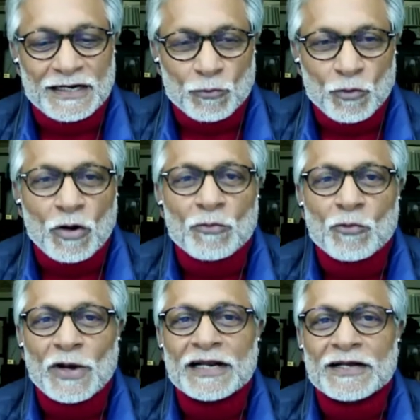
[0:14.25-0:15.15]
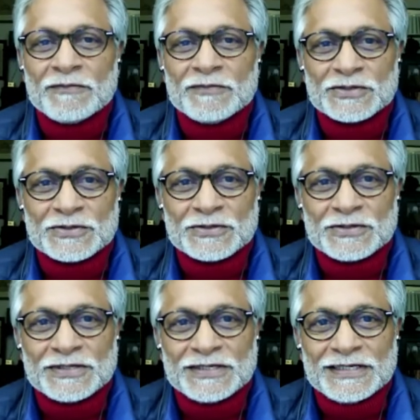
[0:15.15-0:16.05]
a warm welcome
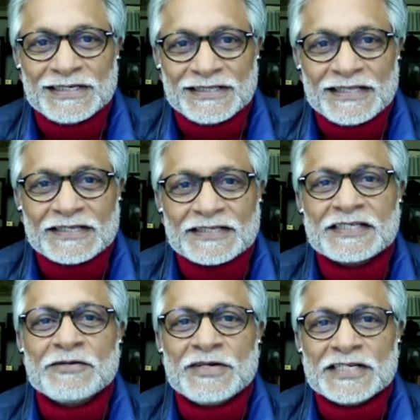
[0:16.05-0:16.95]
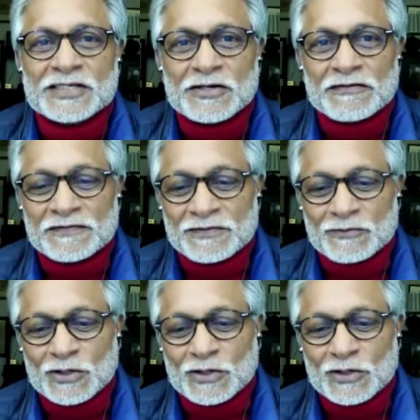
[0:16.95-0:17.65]
to this series of